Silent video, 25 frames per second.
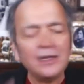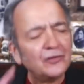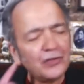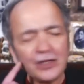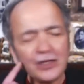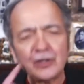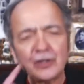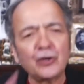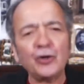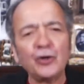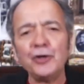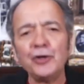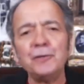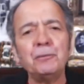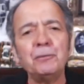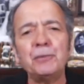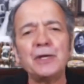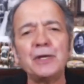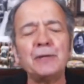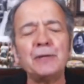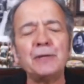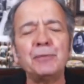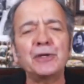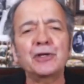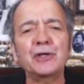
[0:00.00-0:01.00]
It couldn't
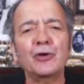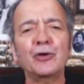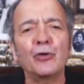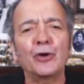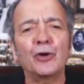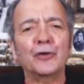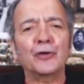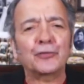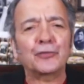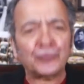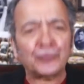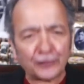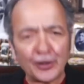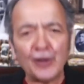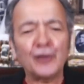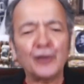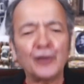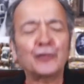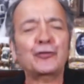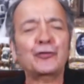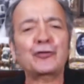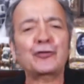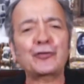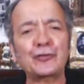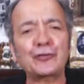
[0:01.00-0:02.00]
be because
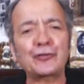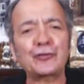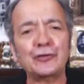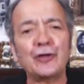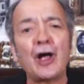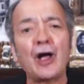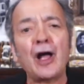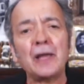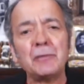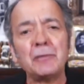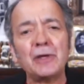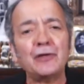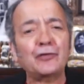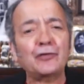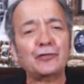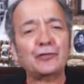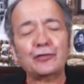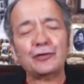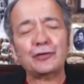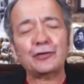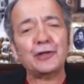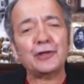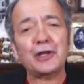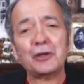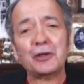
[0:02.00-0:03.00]
slimy,
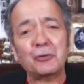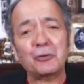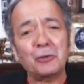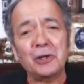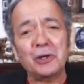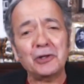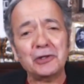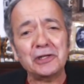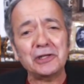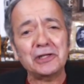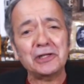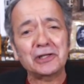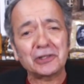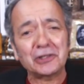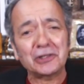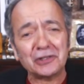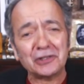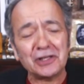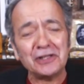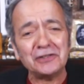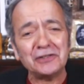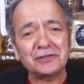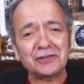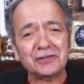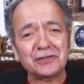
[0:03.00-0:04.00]
slick Willie
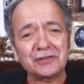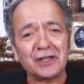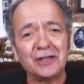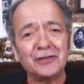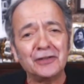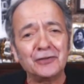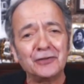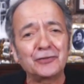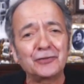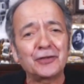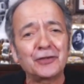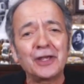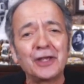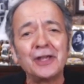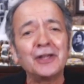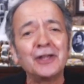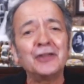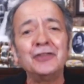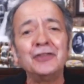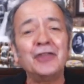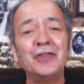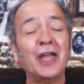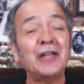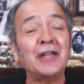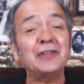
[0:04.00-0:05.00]
Clinton's
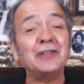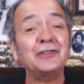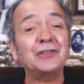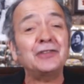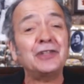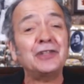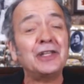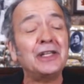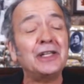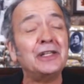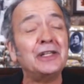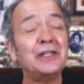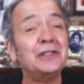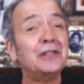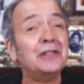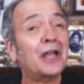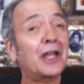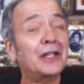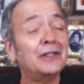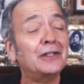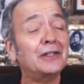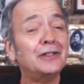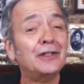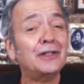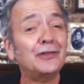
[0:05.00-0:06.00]
nineteen
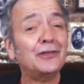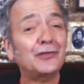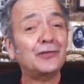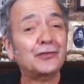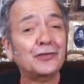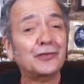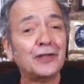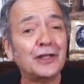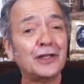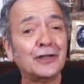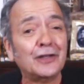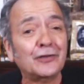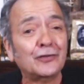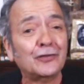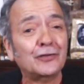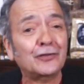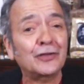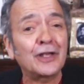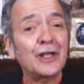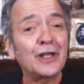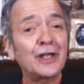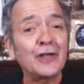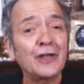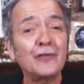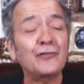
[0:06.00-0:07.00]

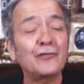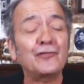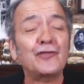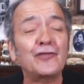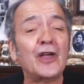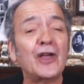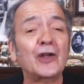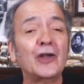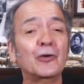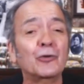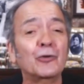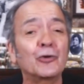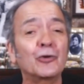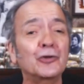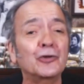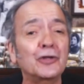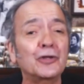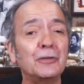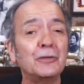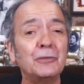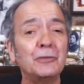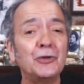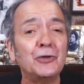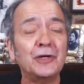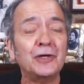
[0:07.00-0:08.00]
ninety-six Federal
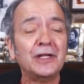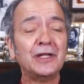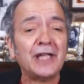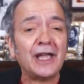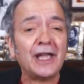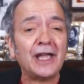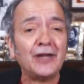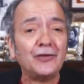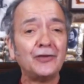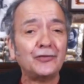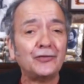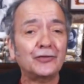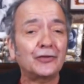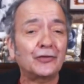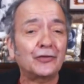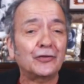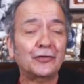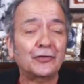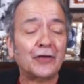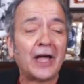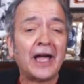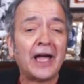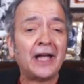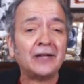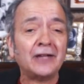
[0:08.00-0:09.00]

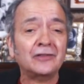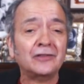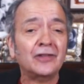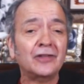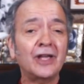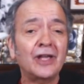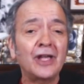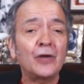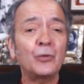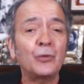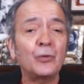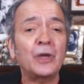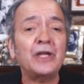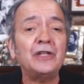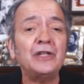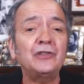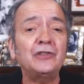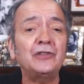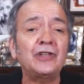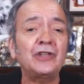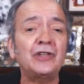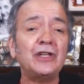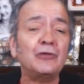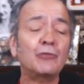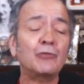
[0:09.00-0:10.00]
Communications Act, where he
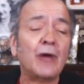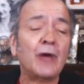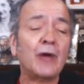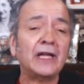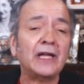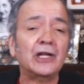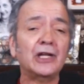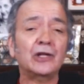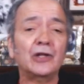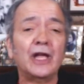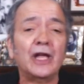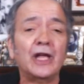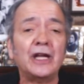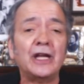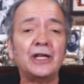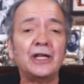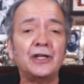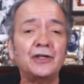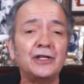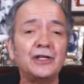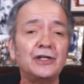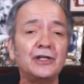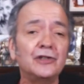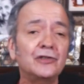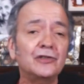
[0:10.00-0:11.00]

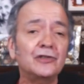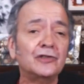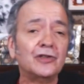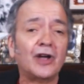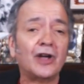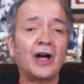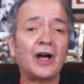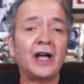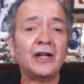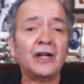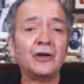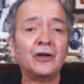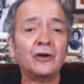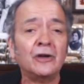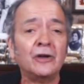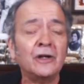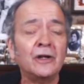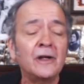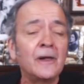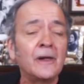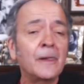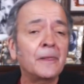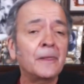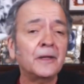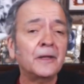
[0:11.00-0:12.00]
deregulated the
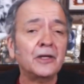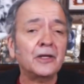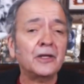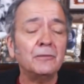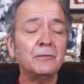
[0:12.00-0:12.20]
entire